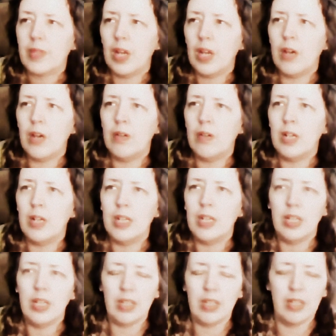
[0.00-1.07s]

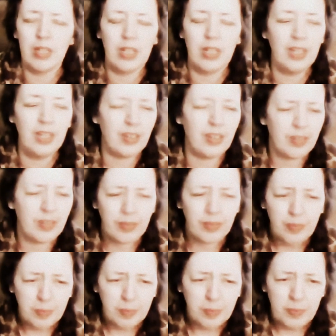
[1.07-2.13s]
and
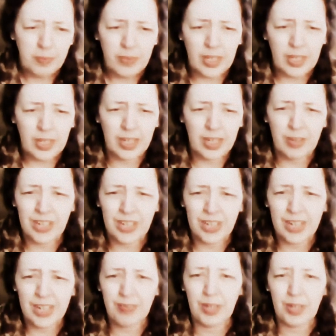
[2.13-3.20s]
that was
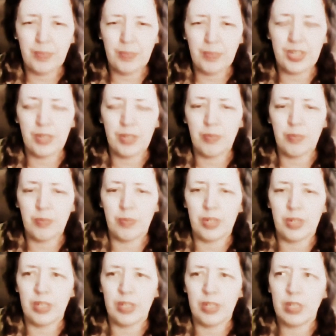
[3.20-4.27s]
kind of lumped in
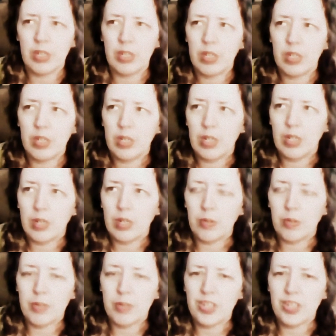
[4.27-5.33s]
with,
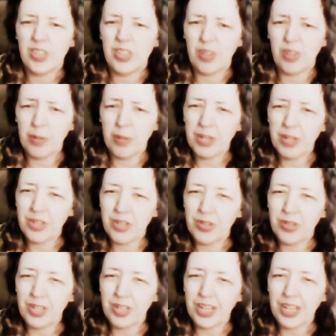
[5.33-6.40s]
what was it, Strawberry
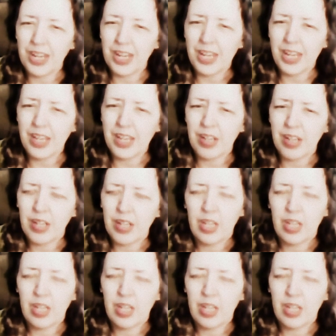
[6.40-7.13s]
Shortcake?